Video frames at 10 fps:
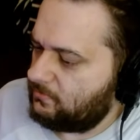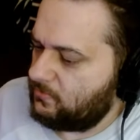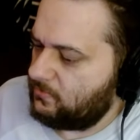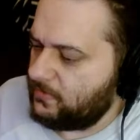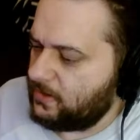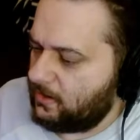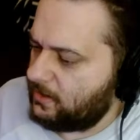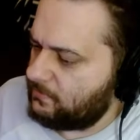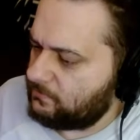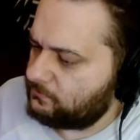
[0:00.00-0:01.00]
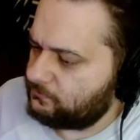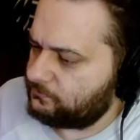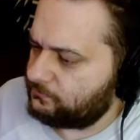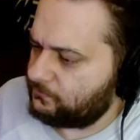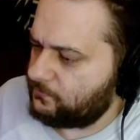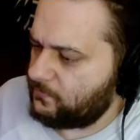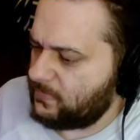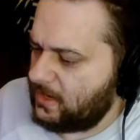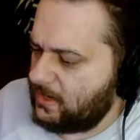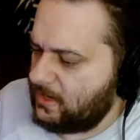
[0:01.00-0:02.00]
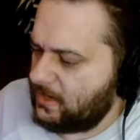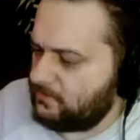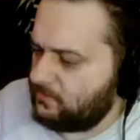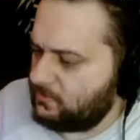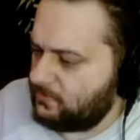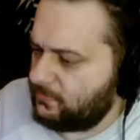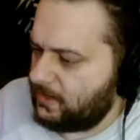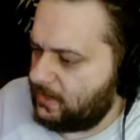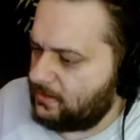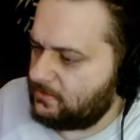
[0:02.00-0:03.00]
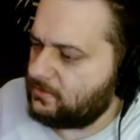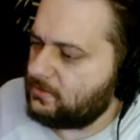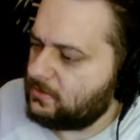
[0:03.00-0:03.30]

Moving on, and more of that.